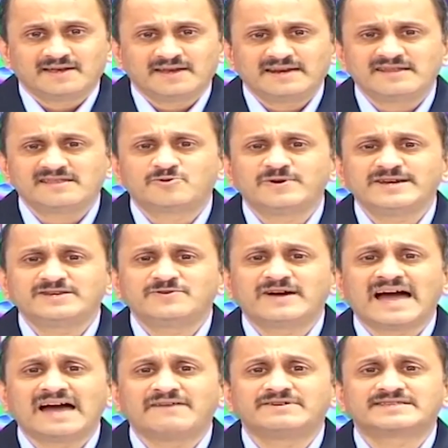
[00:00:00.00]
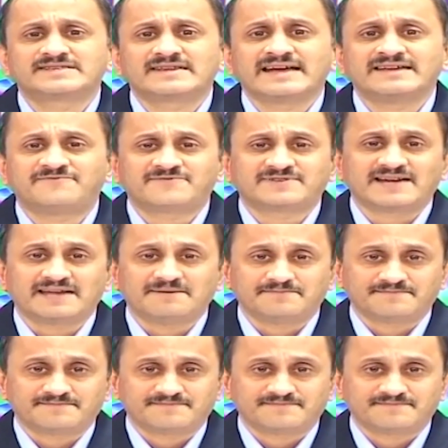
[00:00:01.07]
It is going to have its lifetime.